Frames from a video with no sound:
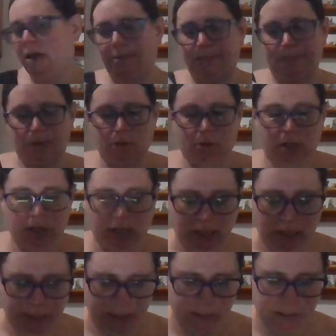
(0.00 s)
up on the
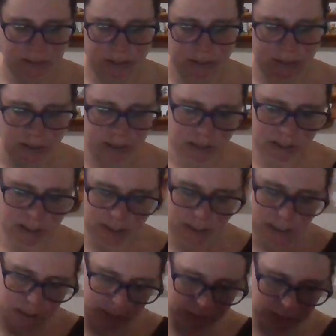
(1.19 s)
list
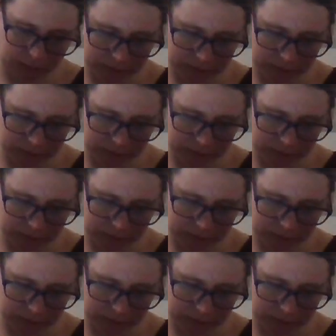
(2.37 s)
is